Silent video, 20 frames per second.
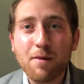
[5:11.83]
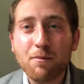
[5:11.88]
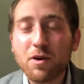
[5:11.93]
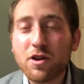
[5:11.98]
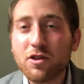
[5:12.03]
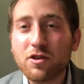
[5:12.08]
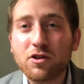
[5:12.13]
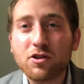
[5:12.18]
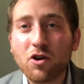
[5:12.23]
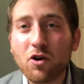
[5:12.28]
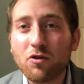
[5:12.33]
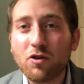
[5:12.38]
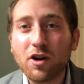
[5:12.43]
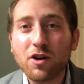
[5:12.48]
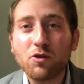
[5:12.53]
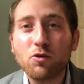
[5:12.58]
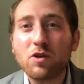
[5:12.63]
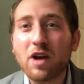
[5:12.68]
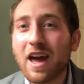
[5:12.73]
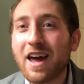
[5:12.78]
But in the Torah,
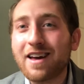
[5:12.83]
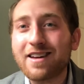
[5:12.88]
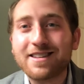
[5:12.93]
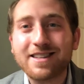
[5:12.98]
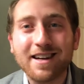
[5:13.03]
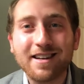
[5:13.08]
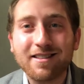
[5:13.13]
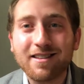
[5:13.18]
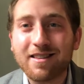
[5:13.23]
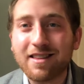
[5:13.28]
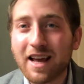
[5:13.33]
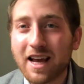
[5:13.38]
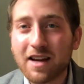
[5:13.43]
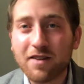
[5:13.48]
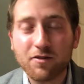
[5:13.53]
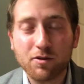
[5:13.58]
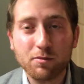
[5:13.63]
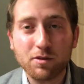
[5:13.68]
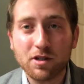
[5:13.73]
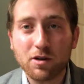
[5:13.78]
you can't take the
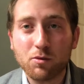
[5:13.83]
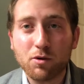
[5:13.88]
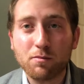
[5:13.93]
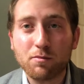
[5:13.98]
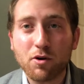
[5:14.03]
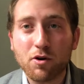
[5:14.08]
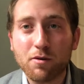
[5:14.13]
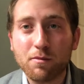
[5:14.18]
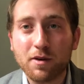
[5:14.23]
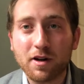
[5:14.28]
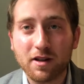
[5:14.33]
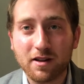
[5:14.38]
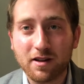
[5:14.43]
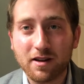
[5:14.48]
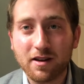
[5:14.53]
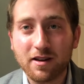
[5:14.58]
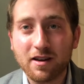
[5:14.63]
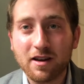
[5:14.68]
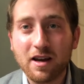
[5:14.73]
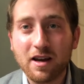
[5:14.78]
land from someone permanently.